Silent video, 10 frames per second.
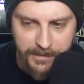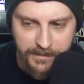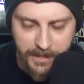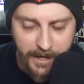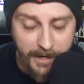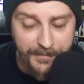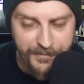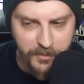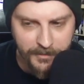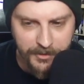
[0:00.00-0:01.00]
Yeah,
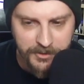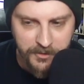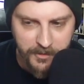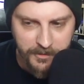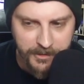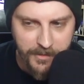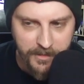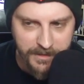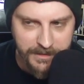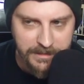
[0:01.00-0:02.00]
as you alluded to earlier,
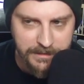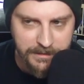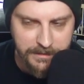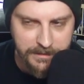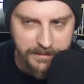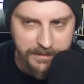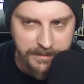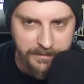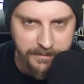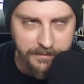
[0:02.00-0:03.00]
this
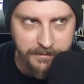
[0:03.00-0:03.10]
is...